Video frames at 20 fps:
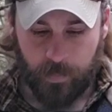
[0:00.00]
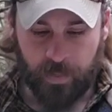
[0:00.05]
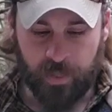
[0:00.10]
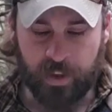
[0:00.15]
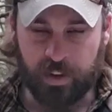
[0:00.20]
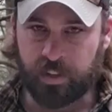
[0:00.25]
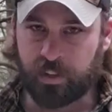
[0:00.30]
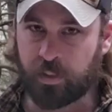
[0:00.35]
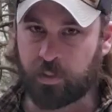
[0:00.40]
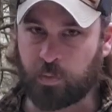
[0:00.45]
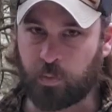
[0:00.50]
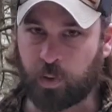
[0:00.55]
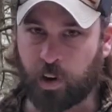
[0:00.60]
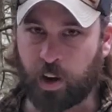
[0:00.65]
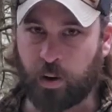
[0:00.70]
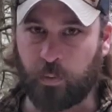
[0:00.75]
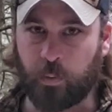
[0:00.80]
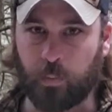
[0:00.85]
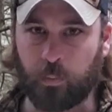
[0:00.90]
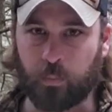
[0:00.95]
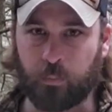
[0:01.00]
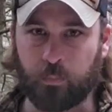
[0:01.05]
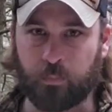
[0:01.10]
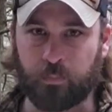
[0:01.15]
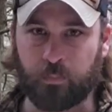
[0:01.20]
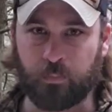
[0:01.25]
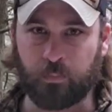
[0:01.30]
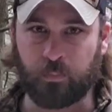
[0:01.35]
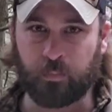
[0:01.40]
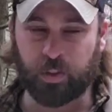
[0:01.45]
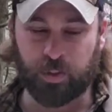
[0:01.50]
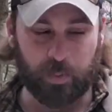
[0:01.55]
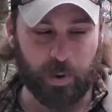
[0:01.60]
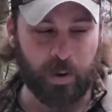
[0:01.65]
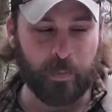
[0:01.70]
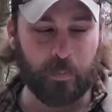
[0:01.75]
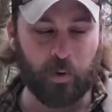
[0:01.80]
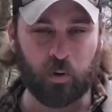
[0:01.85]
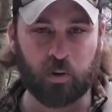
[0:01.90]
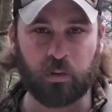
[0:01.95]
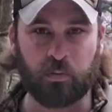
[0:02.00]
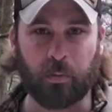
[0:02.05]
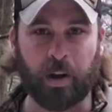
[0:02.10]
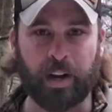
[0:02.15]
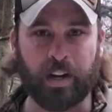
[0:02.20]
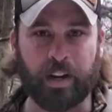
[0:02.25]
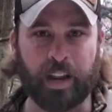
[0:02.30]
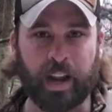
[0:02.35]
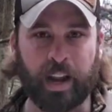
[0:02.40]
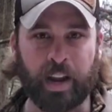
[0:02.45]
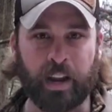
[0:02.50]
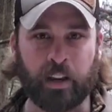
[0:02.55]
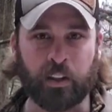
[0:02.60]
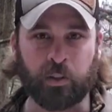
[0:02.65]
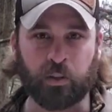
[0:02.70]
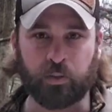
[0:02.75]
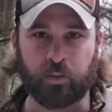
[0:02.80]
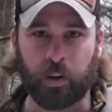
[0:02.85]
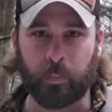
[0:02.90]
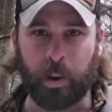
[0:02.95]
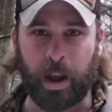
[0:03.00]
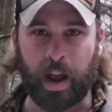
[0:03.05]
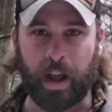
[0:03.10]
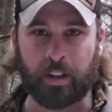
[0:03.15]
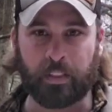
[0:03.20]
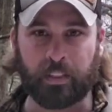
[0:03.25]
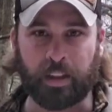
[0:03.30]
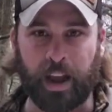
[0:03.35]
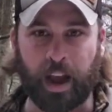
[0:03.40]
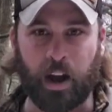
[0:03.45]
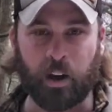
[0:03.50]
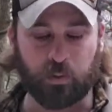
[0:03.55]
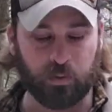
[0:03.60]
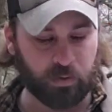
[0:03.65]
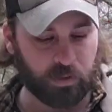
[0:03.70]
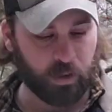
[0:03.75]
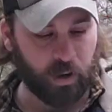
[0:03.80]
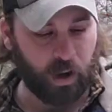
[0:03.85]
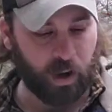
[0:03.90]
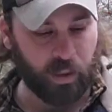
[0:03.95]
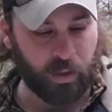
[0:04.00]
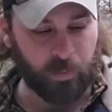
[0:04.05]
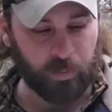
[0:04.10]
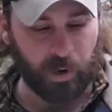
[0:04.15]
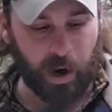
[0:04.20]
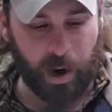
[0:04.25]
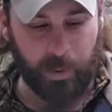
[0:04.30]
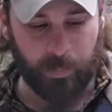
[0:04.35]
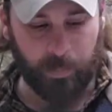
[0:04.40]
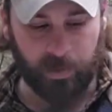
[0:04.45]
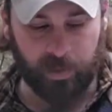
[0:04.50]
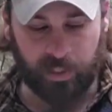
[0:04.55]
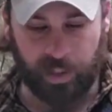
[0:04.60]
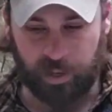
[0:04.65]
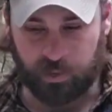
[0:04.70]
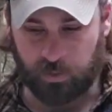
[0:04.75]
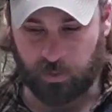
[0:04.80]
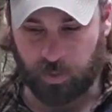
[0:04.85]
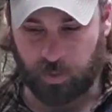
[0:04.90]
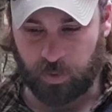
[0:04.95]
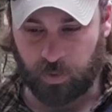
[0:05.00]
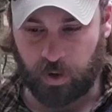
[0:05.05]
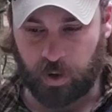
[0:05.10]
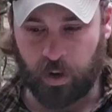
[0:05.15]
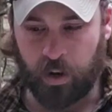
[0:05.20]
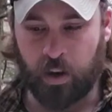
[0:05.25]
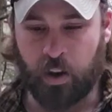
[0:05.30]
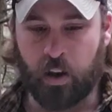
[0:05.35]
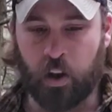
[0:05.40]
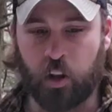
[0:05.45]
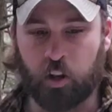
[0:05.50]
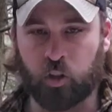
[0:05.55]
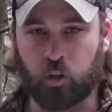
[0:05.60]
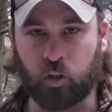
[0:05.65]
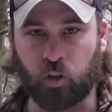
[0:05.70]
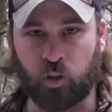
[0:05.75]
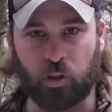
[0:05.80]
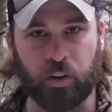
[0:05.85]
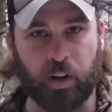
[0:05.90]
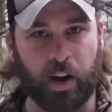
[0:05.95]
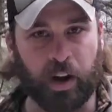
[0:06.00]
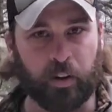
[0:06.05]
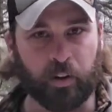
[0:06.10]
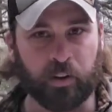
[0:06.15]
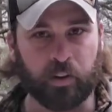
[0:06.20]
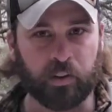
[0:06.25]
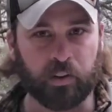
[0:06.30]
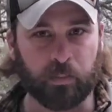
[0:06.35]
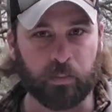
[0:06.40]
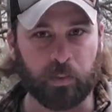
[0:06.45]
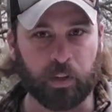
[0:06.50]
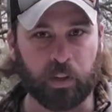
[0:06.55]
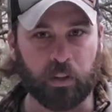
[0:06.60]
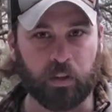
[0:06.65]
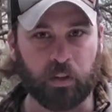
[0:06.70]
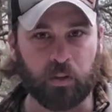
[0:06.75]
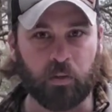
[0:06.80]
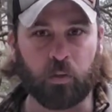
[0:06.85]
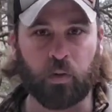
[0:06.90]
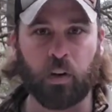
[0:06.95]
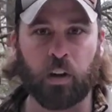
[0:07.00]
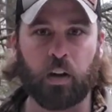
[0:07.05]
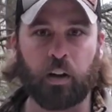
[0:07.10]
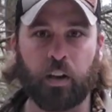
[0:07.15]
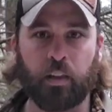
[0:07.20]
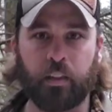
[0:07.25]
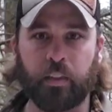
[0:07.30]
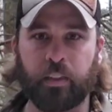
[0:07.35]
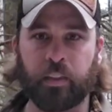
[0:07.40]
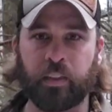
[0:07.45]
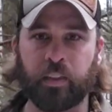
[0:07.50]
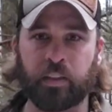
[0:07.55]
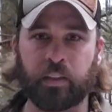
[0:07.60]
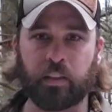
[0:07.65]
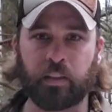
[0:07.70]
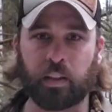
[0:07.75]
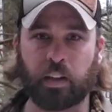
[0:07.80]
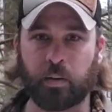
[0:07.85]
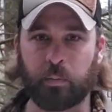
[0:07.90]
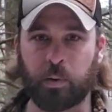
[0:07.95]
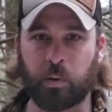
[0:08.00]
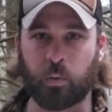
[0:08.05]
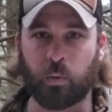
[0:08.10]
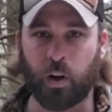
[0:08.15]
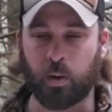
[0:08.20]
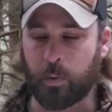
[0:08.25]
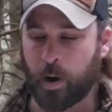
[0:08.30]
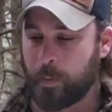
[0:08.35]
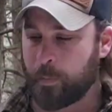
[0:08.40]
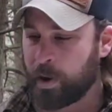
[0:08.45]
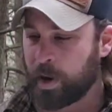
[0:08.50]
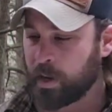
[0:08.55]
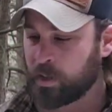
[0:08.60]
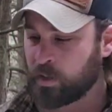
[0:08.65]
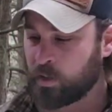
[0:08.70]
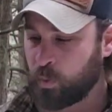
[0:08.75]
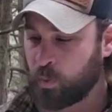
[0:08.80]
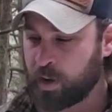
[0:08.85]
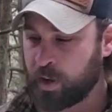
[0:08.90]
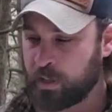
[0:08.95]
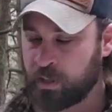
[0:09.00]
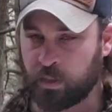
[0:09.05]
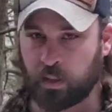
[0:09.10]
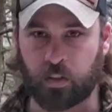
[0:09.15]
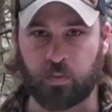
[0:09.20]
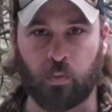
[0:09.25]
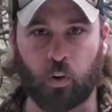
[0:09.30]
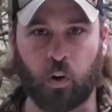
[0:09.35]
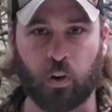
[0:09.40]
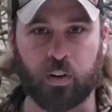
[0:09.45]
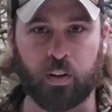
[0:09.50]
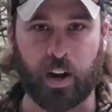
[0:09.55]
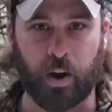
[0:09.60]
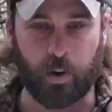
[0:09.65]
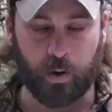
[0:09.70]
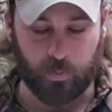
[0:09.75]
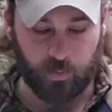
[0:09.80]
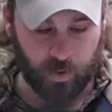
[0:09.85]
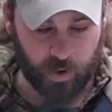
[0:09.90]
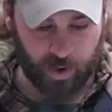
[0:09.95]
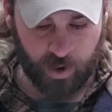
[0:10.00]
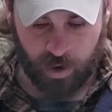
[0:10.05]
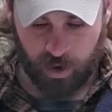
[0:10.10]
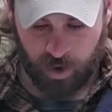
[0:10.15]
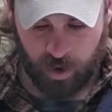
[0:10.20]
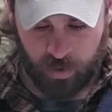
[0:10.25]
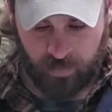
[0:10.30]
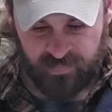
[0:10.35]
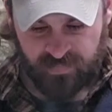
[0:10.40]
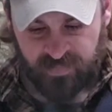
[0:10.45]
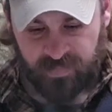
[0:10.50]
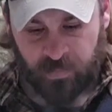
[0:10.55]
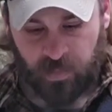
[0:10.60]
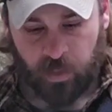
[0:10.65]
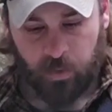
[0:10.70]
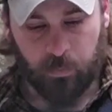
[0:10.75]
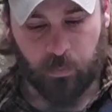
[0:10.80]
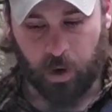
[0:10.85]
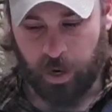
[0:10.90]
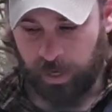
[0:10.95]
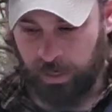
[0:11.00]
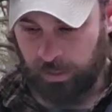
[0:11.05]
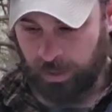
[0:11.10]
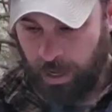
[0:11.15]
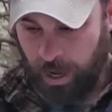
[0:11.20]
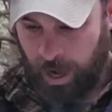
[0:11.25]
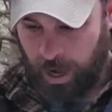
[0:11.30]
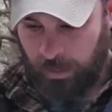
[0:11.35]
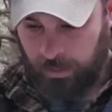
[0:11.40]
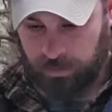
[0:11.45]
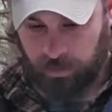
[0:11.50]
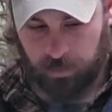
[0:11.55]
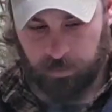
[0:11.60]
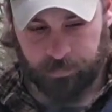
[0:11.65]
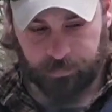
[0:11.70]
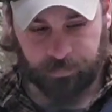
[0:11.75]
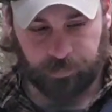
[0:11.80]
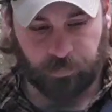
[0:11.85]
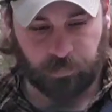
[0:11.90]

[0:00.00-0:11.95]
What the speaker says: This is what I spend most of my day in. So if I'm at the house, on the property, that sort of thing, certain errands I'm going to do, this is going to be one of my main squeezes as far as how I run my Glocks.